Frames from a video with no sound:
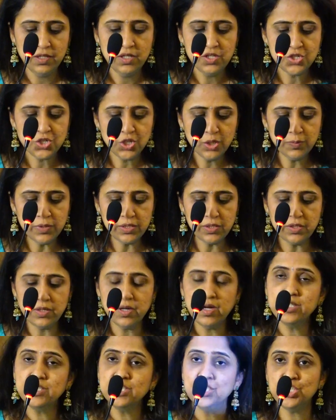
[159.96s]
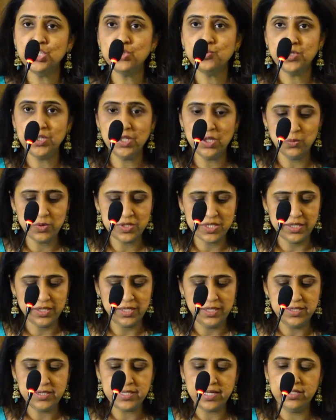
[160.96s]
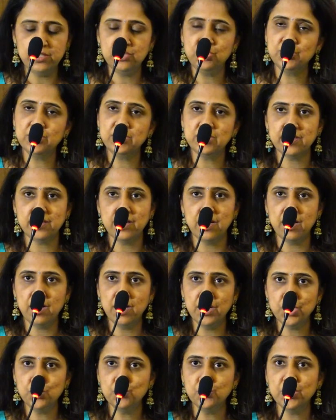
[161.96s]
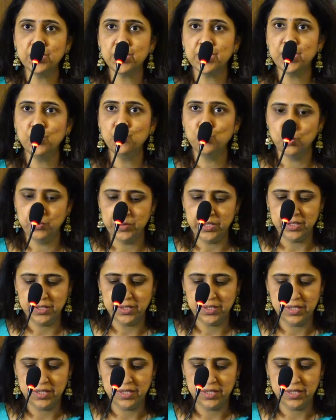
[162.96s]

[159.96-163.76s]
Srimati Rajeshwari was an intelligent and a hardworking woman.